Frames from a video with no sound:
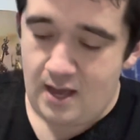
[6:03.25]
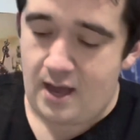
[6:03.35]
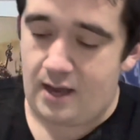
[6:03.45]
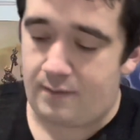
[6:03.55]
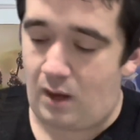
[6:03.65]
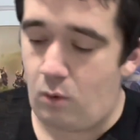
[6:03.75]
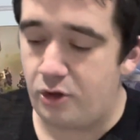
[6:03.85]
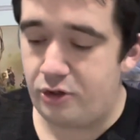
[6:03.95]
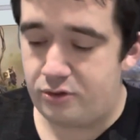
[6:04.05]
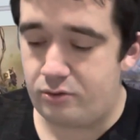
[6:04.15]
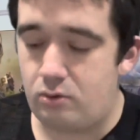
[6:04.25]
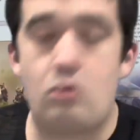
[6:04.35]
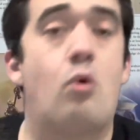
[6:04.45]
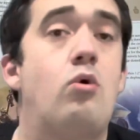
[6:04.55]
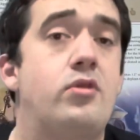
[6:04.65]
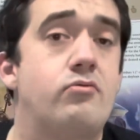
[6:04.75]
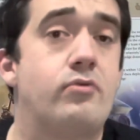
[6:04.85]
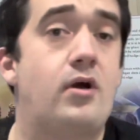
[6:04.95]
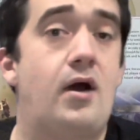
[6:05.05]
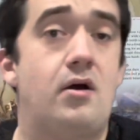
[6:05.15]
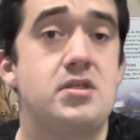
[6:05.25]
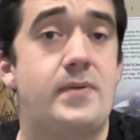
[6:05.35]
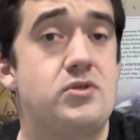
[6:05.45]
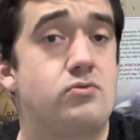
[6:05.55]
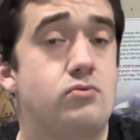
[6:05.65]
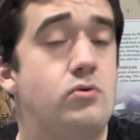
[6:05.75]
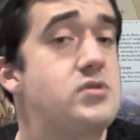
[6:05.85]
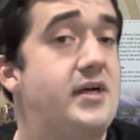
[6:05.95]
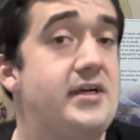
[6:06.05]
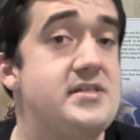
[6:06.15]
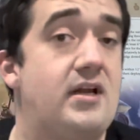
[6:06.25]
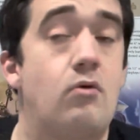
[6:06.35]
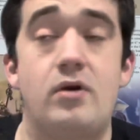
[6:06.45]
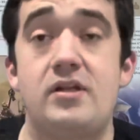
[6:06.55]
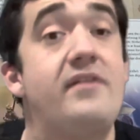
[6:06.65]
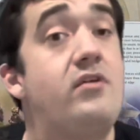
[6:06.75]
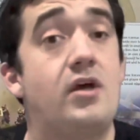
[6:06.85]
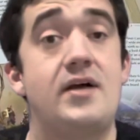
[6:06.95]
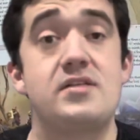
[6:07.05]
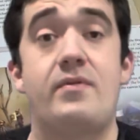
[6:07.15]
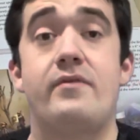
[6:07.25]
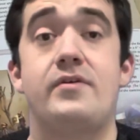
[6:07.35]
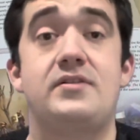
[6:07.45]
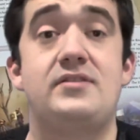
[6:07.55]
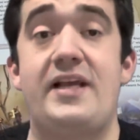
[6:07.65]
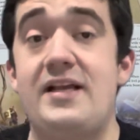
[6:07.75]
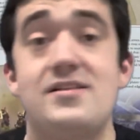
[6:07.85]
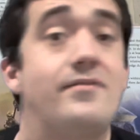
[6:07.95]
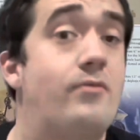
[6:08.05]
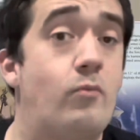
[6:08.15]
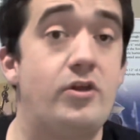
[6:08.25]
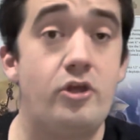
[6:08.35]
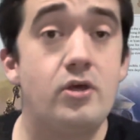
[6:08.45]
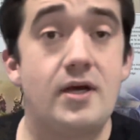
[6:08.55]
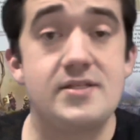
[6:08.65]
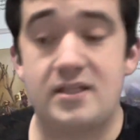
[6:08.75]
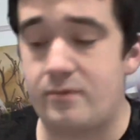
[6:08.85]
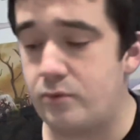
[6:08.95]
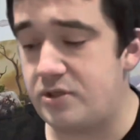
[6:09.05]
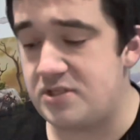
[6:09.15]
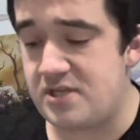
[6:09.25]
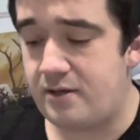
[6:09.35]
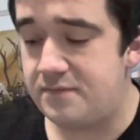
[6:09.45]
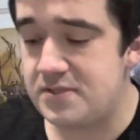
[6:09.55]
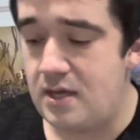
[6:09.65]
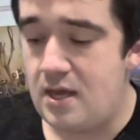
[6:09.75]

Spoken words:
I won't go through all the special rules. Like I said, I want to leave you guys a bit of a teaser for when you guys get the book yourselves.